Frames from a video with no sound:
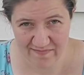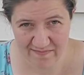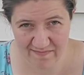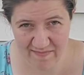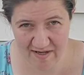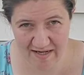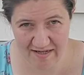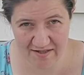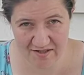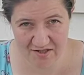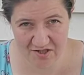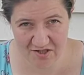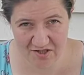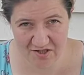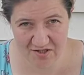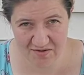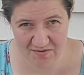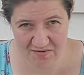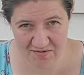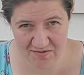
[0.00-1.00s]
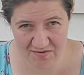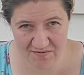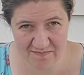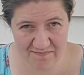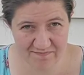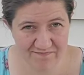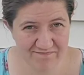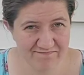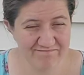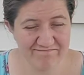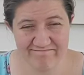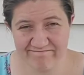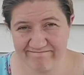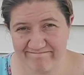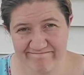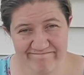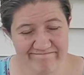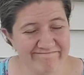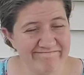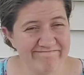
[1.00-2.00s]
managed to
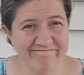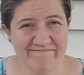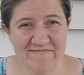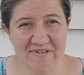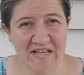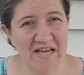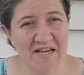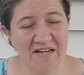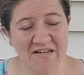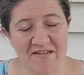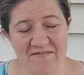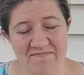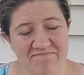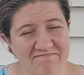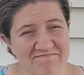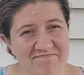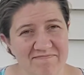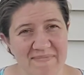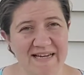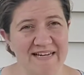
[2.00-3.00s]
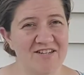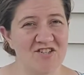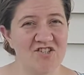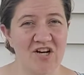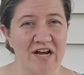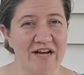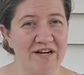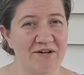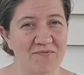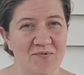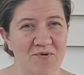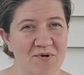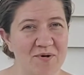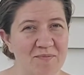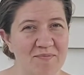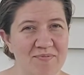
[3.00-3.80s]
like make a giant warp.